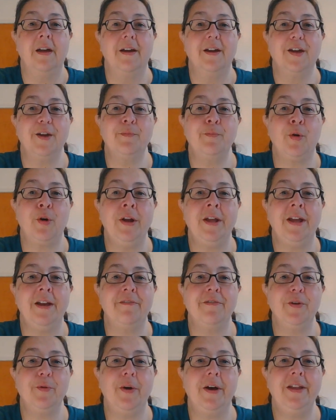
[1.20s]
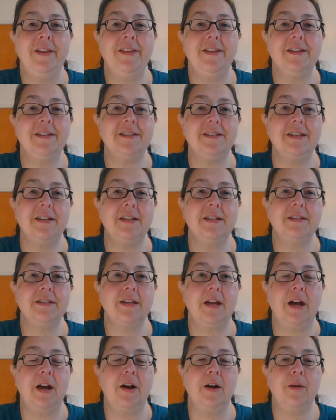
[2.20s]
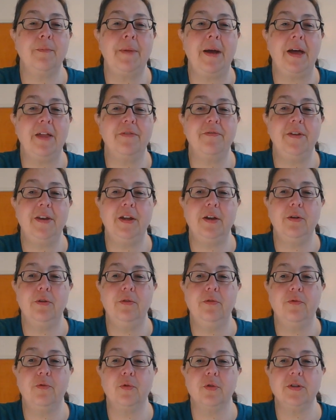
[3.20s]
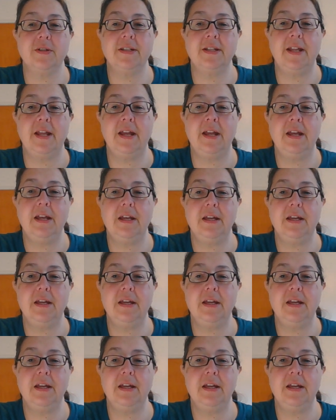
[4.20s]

Good morning, everyone. This is our math video for today.